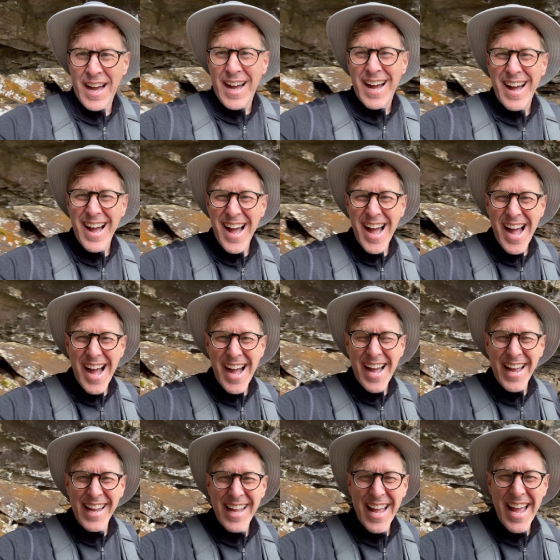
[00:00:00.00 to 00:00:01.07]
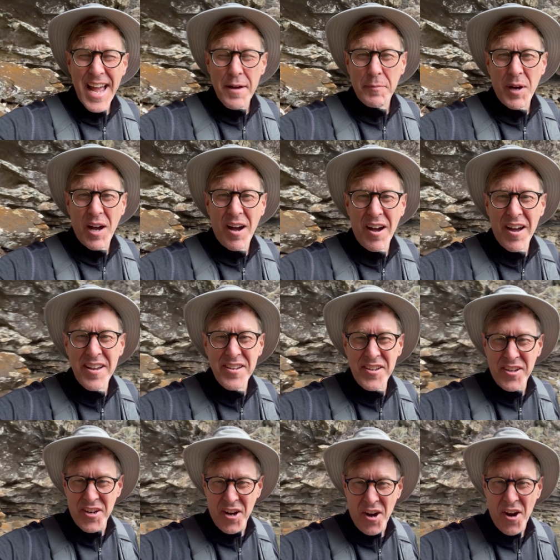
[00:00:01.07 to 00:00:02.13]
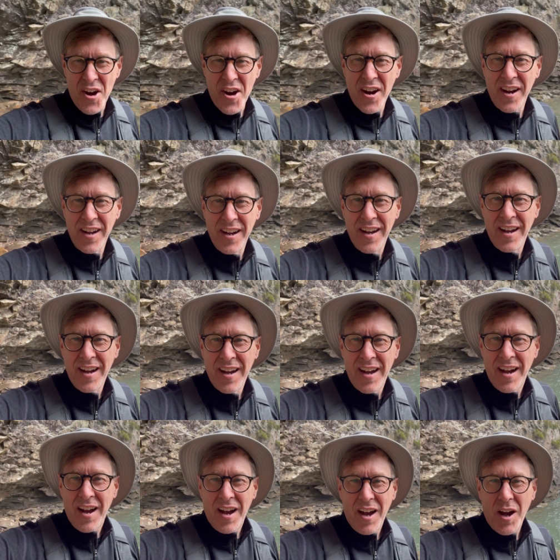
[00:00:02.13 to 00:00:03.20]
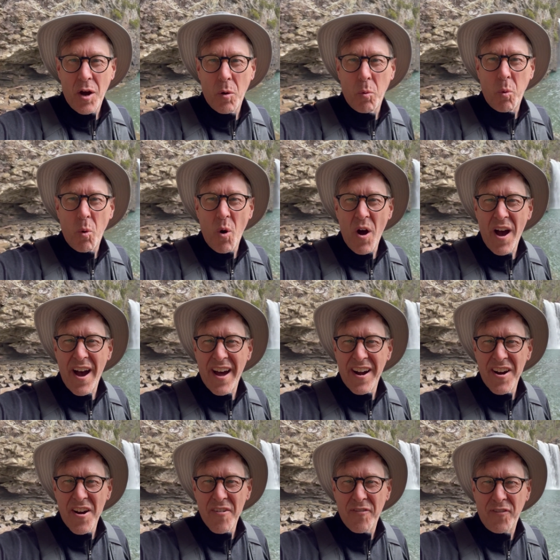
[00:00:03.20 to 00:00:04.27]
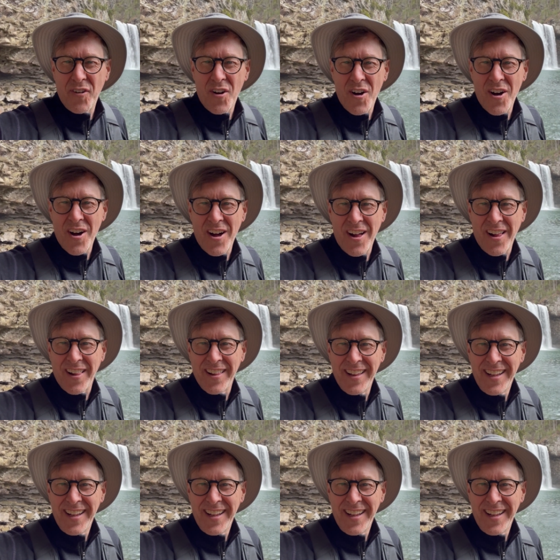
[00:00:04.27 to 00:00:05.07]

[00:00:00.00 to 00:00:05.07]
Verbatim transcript: I am under a waterfall.